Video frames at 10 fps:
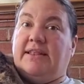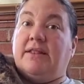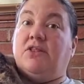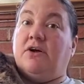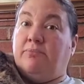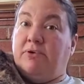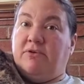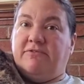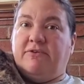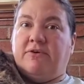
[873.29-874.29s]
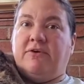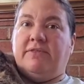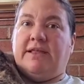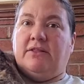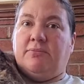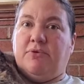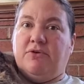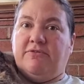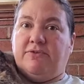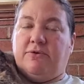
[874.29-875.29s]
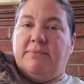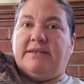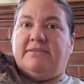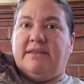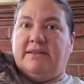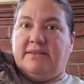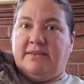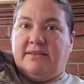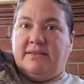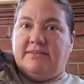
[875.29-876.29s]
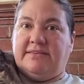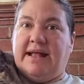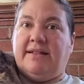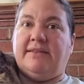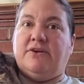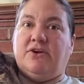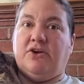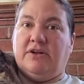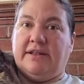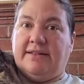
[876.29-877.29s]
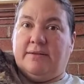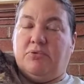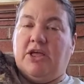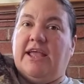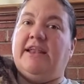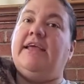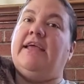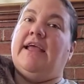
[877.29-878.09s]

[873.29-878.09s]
They look beautiful. They look beautiful mixed into the salad or cooked on the plate,